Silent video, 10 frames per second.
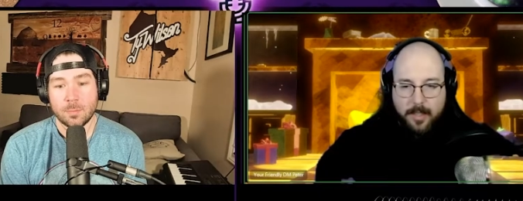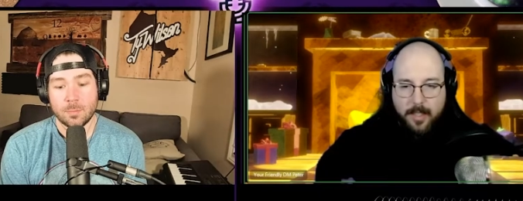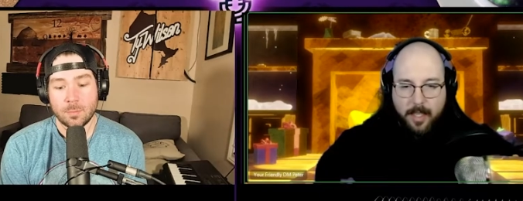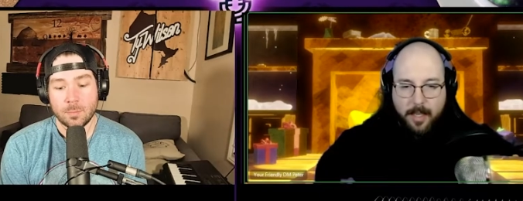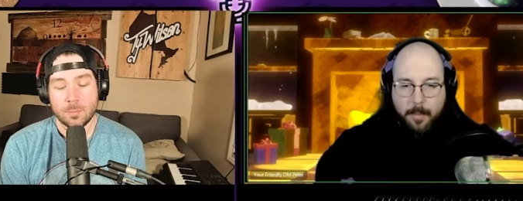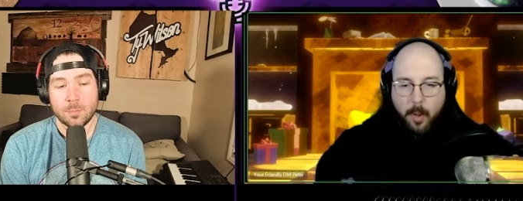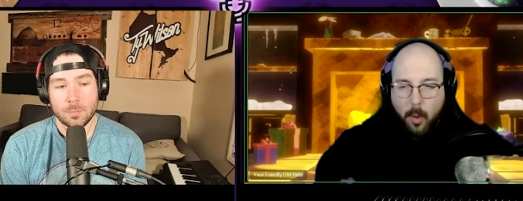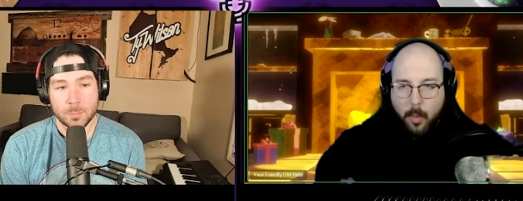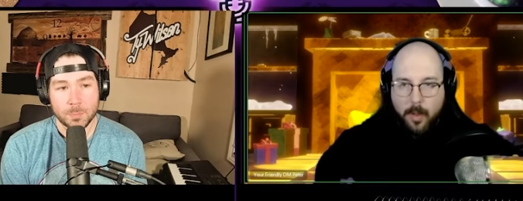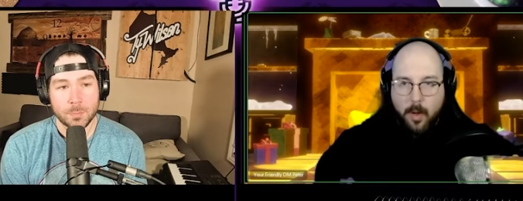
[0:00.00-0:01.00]
Speaker 1: like, pull one
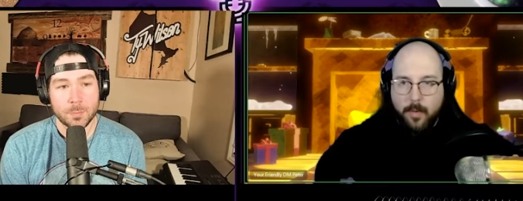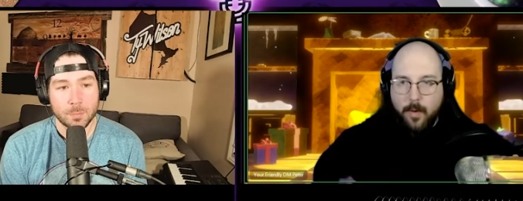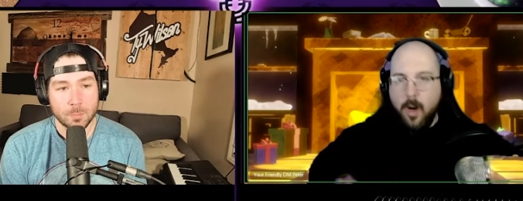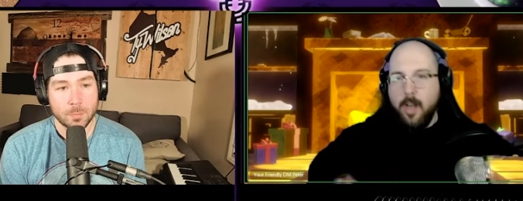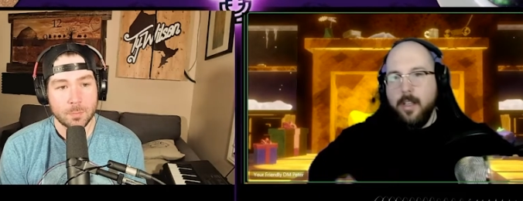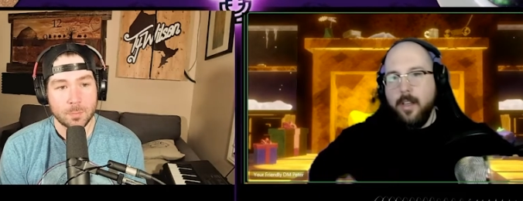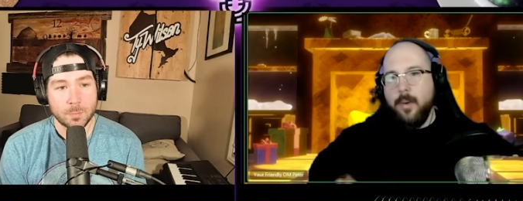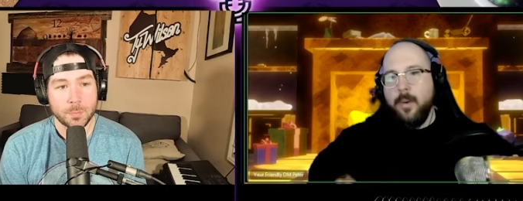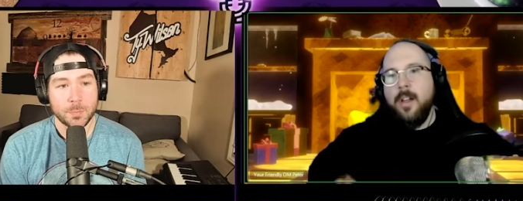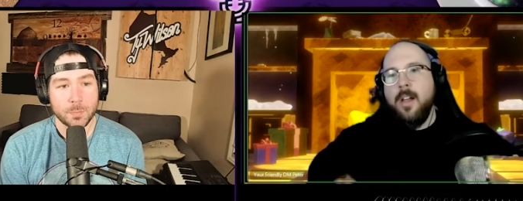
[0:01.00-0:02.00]
over on you.
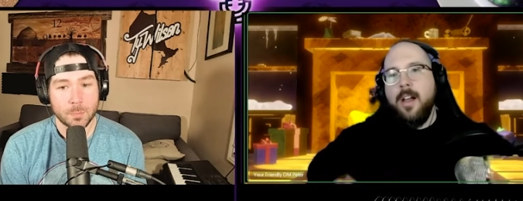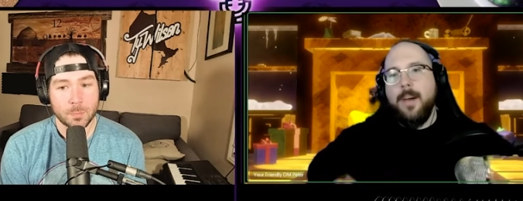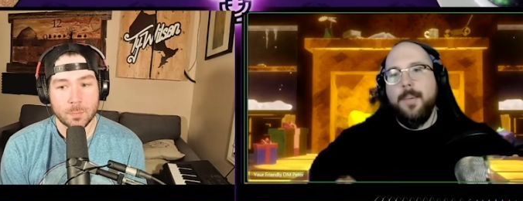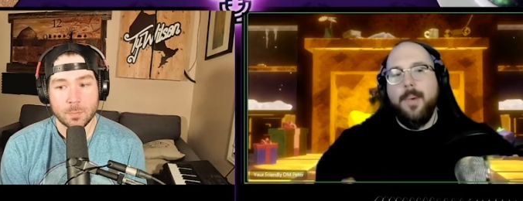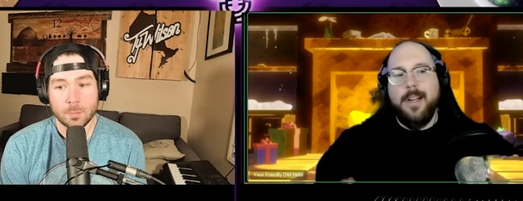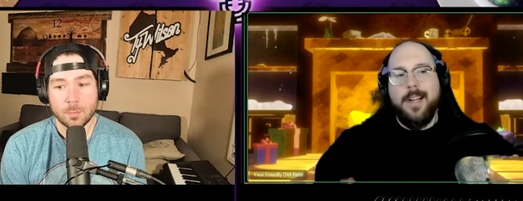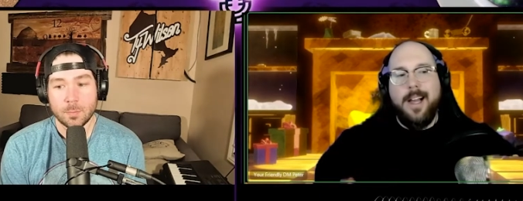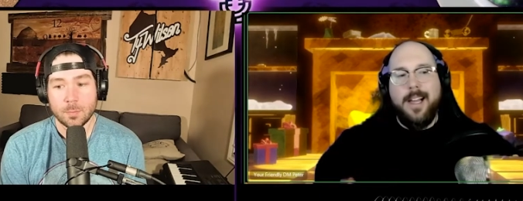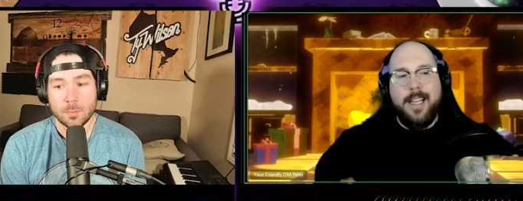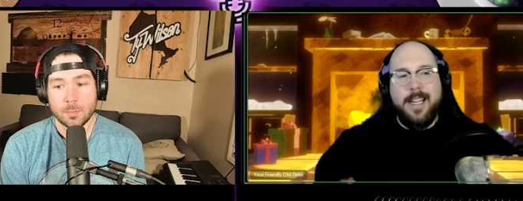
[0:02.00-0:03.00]
But
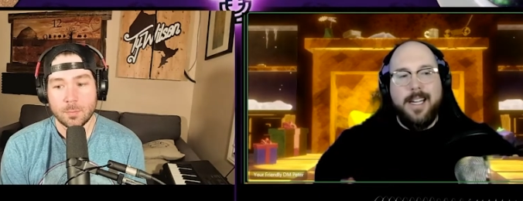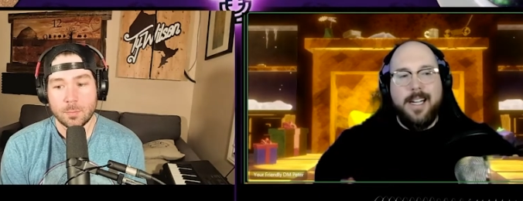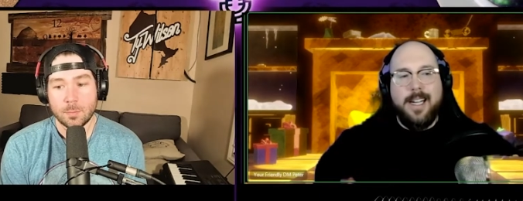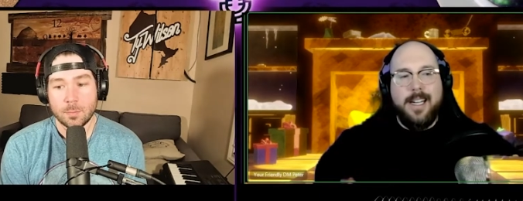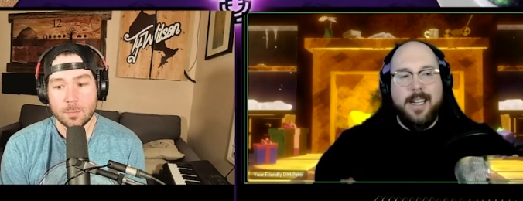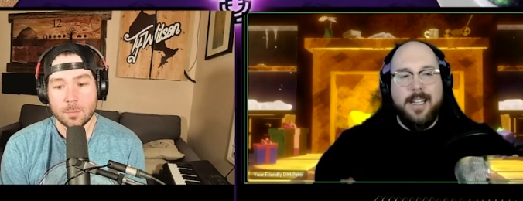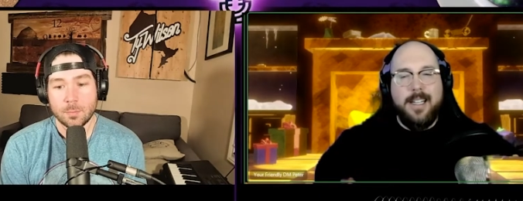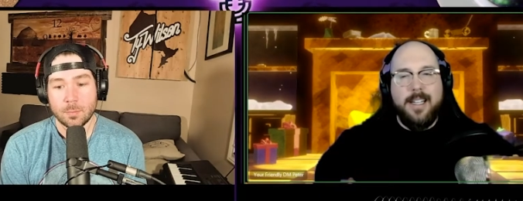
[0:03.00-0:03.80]
I